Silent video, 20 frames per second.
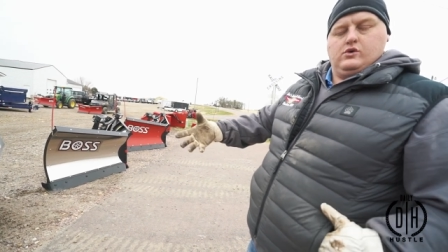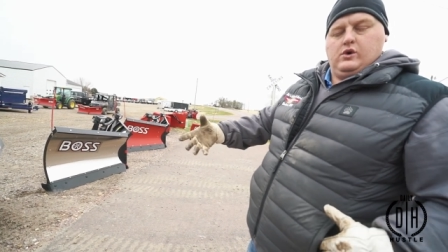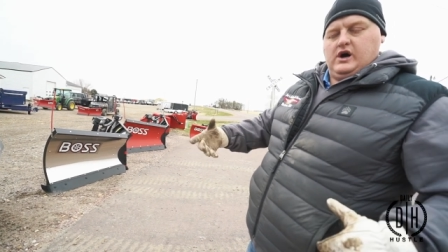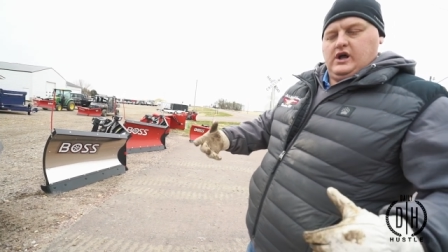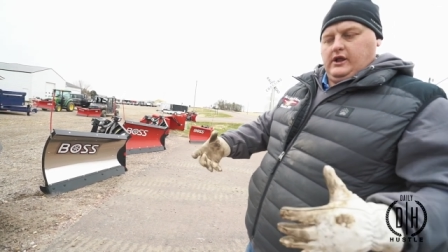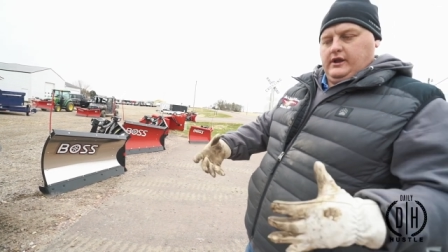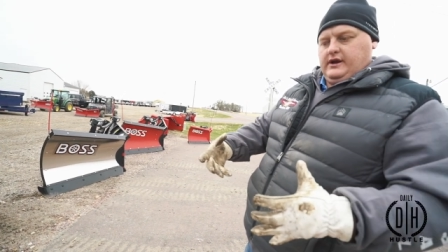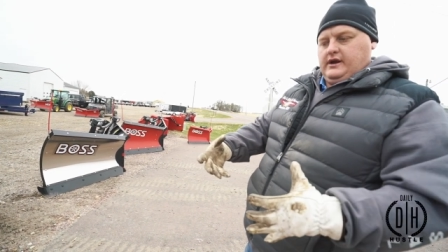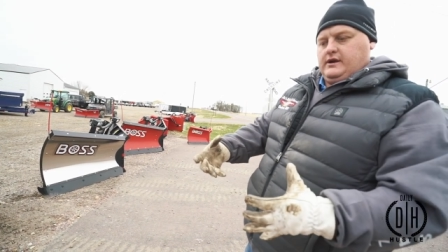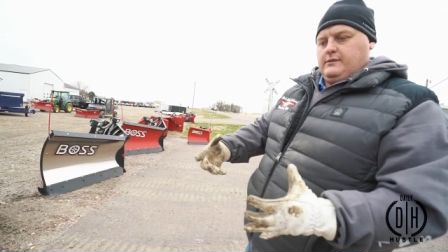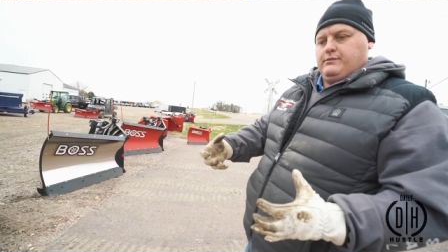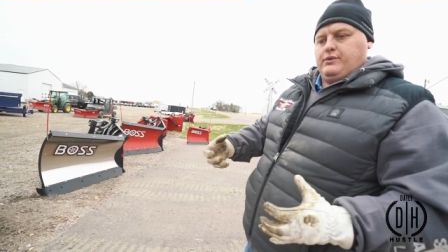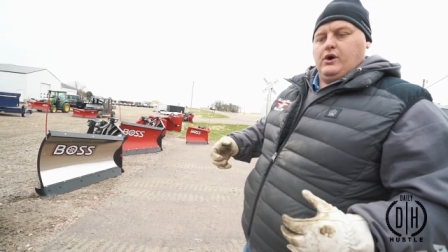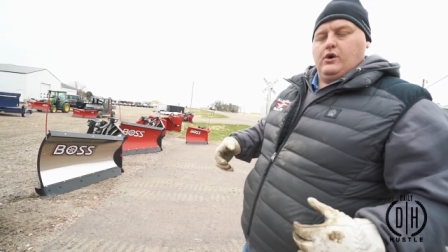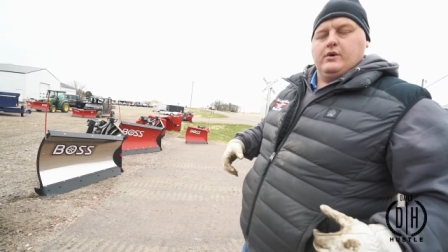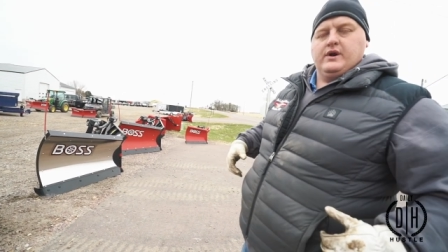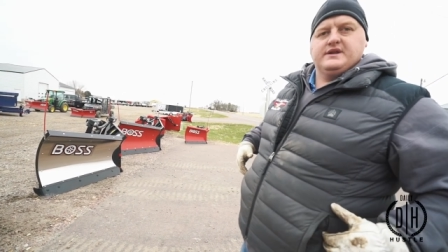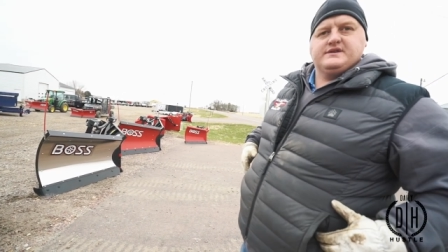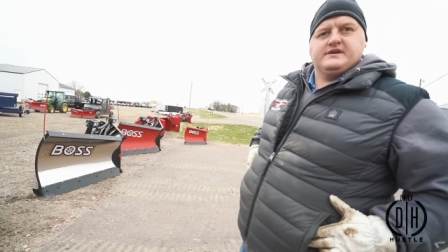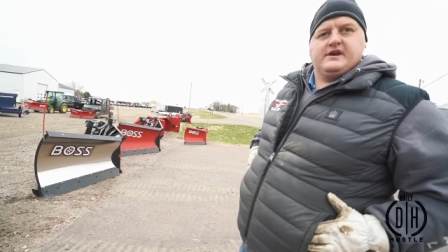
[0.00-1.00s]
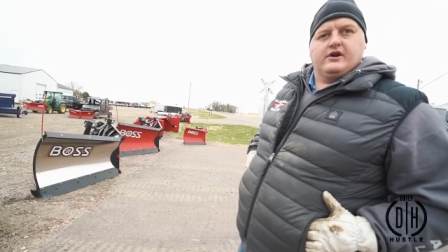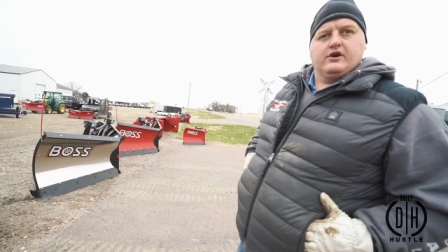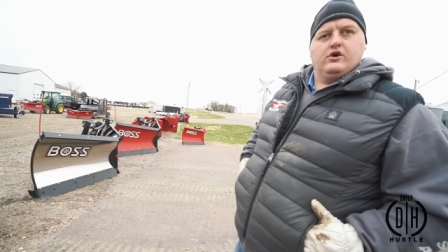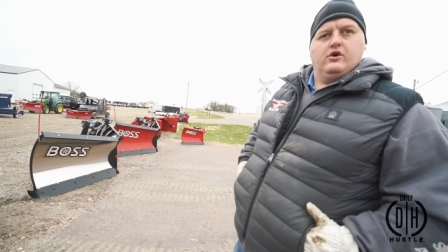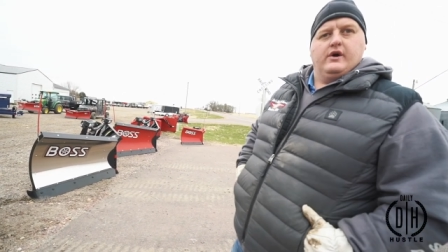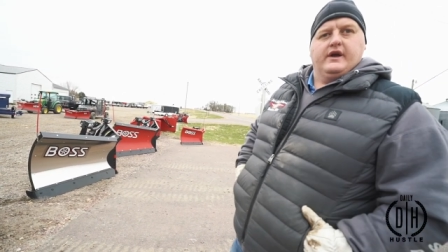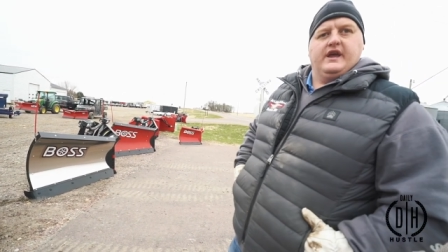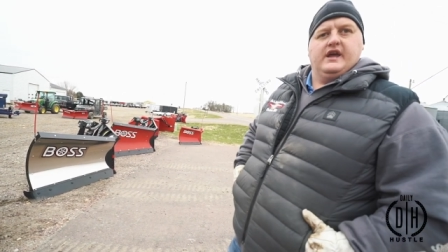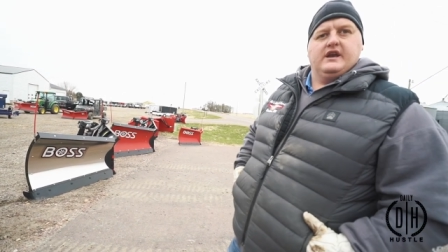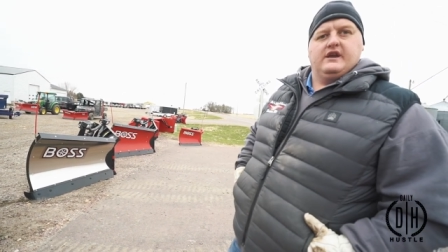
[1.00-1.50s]
quality components that are
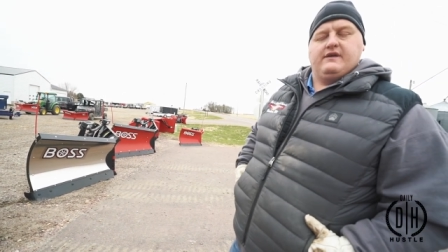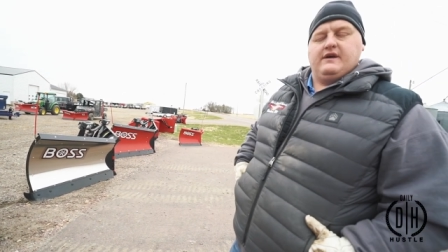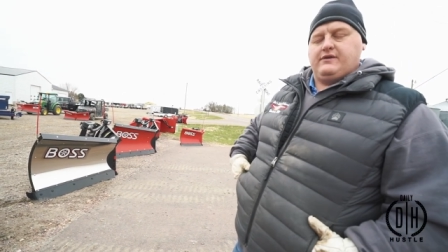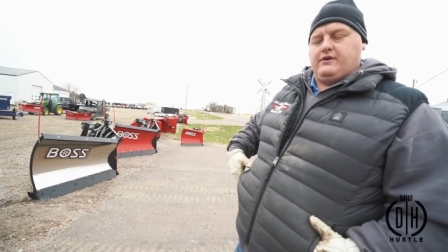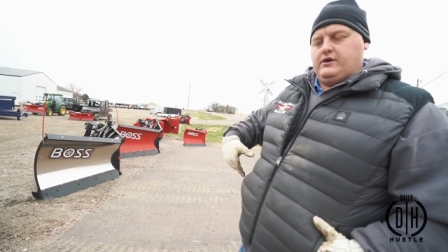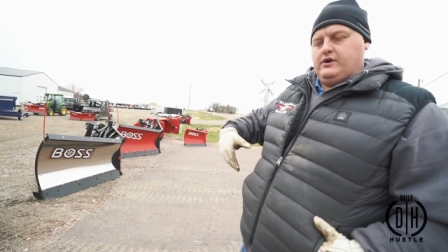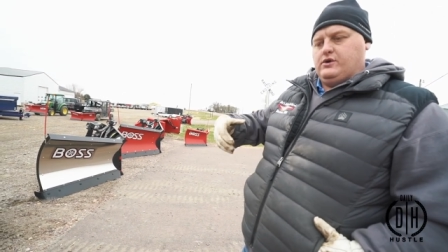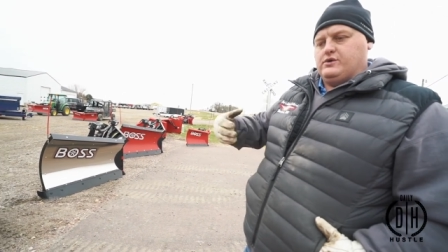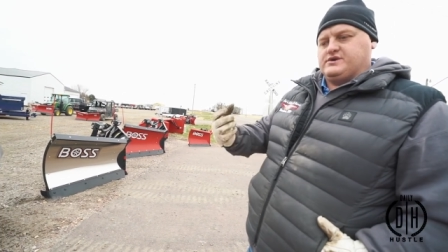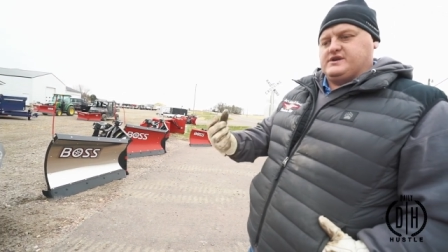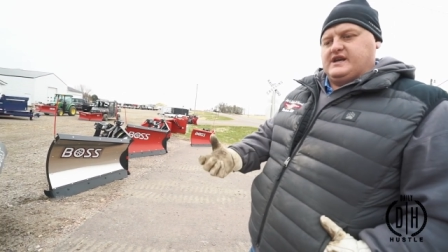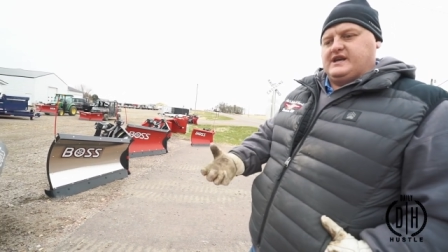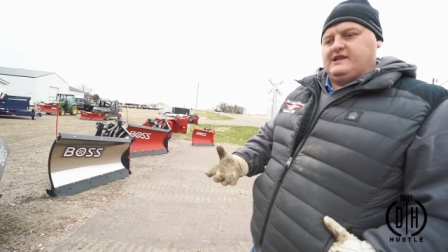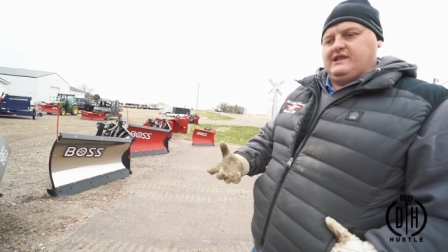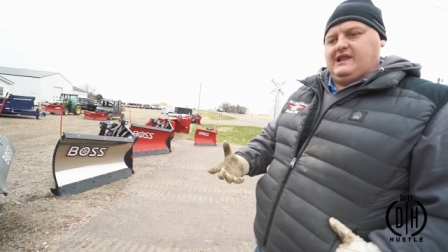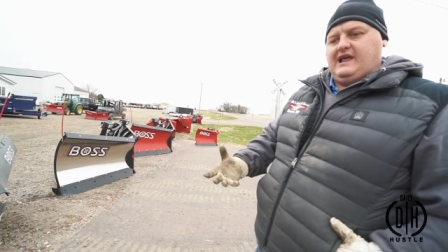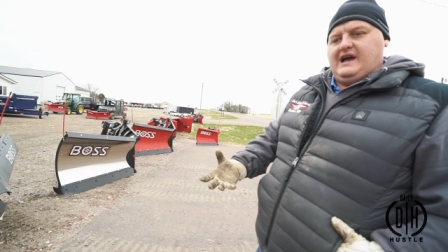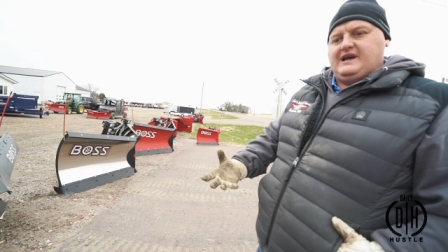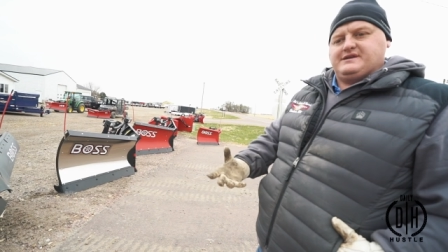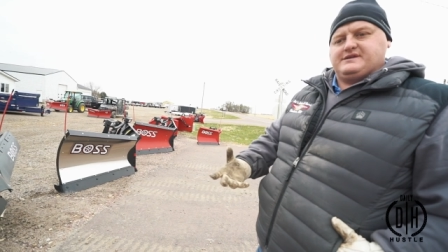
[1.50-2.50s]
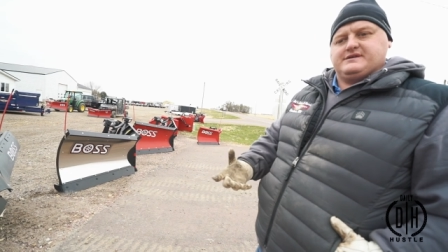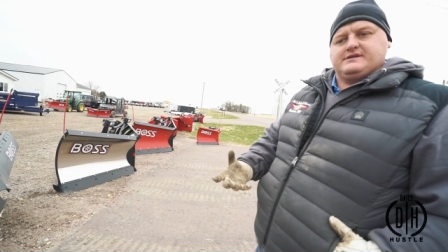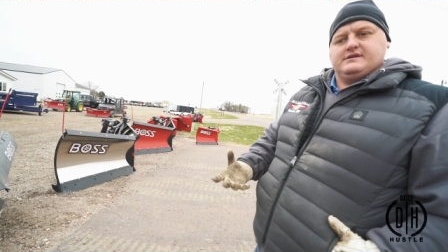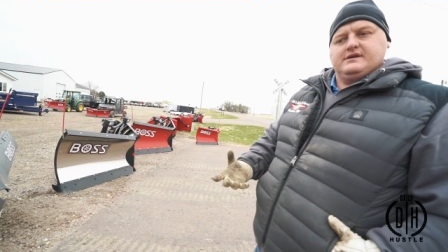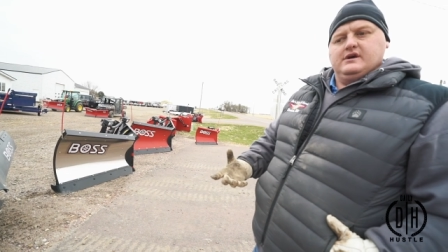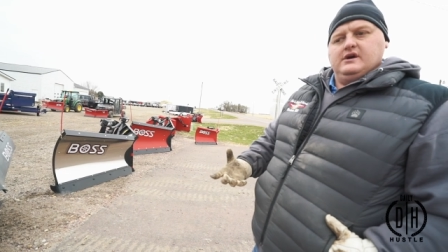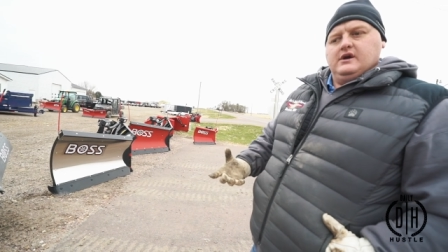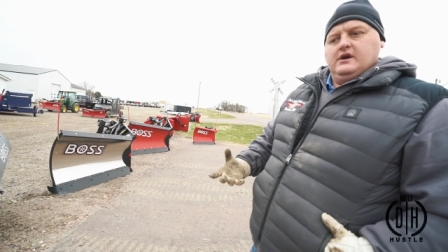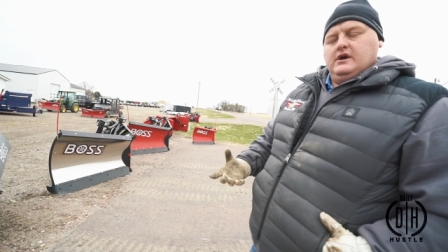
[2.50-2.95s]
going into that. They're using less.